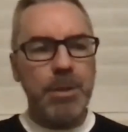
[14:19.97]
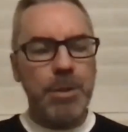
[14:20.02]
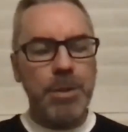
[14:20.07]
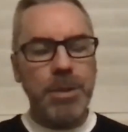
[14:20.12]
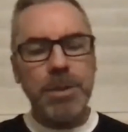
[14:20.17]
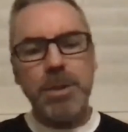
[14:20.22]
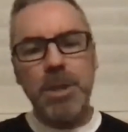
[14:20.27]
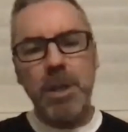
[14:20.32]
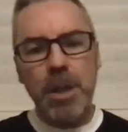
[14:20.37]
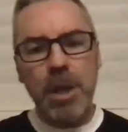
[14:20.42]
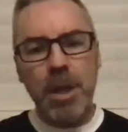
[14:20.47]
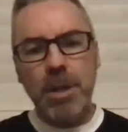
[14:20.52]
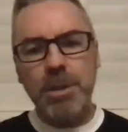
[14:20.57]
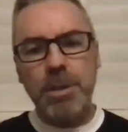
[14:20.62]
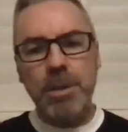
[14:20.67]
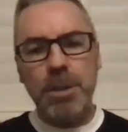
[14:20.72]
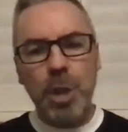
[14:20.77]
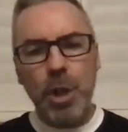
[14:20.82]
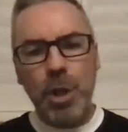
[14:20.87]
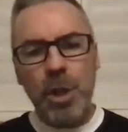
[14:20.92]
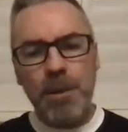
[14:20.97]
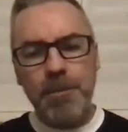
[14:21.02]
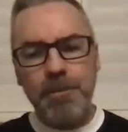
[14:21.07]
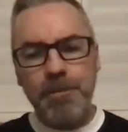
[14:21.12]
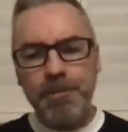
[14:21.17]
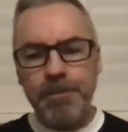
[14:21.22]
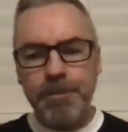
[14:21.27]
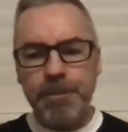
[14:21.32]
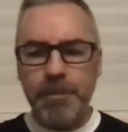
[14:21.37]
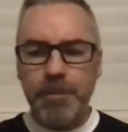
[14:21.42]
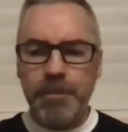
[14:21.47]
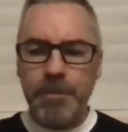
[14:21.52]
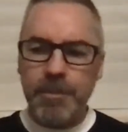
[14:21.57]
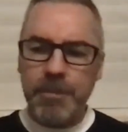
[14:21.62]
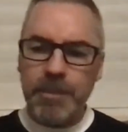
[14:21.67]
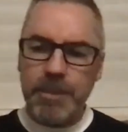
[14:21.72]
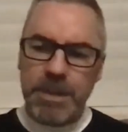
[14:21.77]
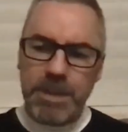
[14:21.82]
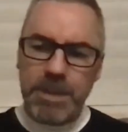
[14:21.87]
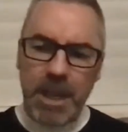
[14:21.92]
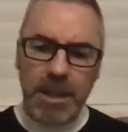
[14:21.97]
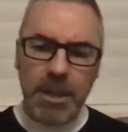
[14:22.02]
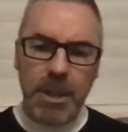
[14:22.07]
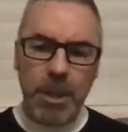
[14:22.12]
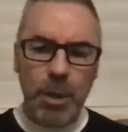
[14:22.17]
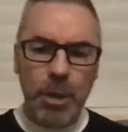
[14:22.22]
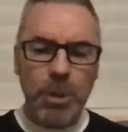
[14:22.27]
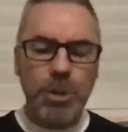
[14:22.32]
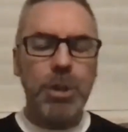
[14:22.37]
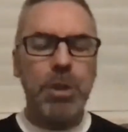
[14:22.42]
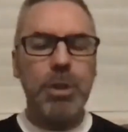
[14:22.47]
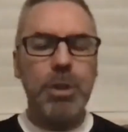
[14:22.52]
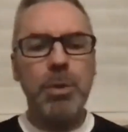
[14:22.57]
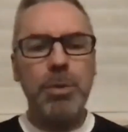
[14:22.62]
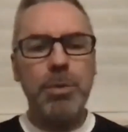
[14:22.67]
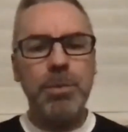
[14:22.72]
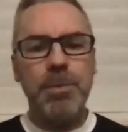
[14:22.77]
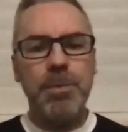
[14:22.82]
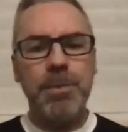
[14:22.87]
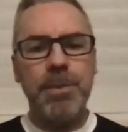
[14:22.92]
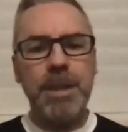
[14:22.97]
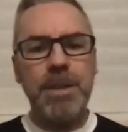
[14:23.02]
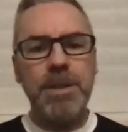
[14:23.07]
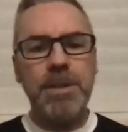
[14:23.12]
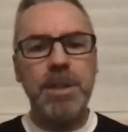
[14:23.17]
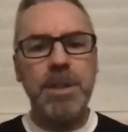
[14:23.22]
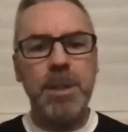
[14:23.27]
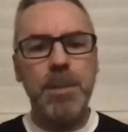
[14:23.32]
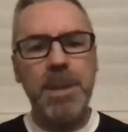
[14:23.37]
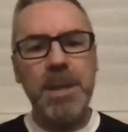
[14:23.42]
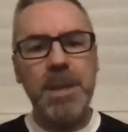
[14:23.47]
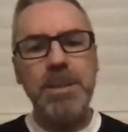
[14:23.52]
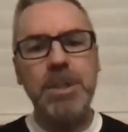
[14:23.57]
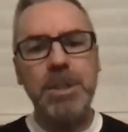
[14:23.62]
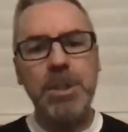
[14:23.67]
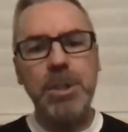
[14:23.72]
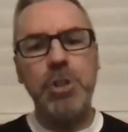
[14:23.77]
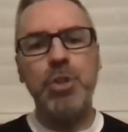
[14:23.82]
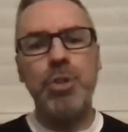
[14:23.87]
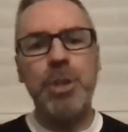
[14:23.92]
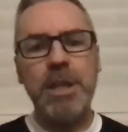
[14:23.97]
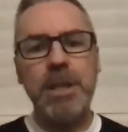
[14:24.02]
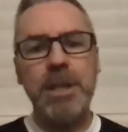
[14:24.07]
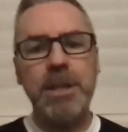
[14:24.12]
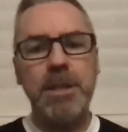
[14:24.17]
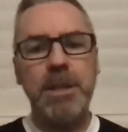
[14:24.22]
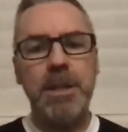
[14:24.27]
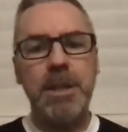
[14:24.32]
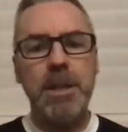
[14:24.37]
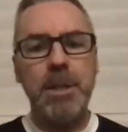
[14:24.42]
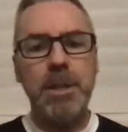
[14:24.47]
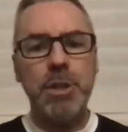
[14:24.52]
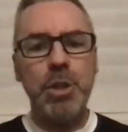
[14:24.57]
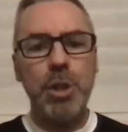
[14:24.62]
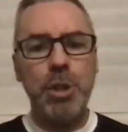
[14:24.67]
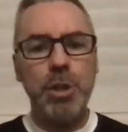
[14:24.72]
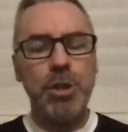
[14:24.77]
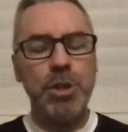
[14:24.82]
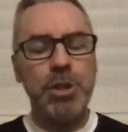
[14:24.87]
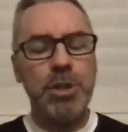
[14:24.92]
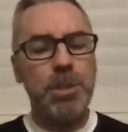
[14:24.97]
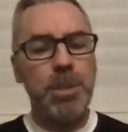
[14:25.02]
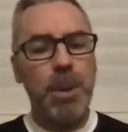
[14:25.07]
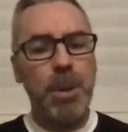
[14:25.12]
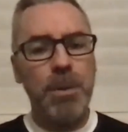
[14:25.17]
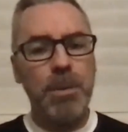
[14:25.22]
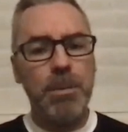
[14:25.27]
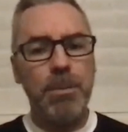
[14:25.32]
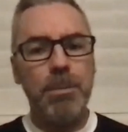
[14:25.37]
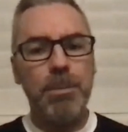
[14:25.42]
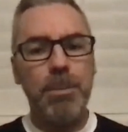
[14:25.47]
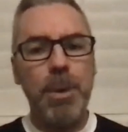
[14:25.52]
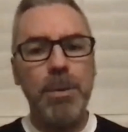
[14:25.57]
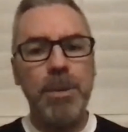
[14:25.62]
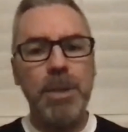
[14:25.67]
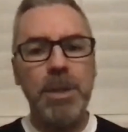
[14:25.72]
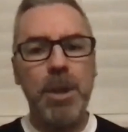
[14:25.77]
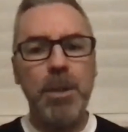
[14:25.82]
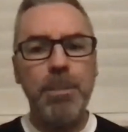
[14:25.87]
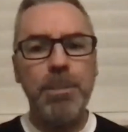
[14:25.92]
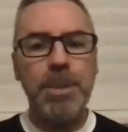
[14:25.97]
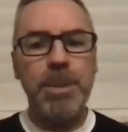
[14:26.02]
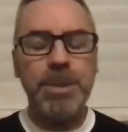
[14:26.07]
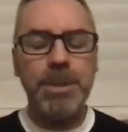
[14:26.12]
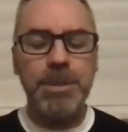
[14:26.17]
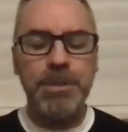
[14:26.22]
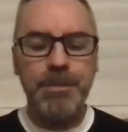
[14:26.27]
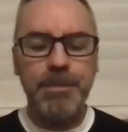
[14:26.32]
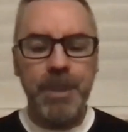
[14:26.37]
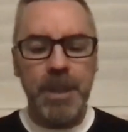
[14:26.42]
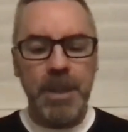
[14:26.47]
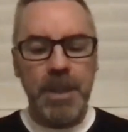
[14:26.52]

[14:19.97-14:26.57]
So there's a lot of psychological things come into the training, and it's not just about the numbers.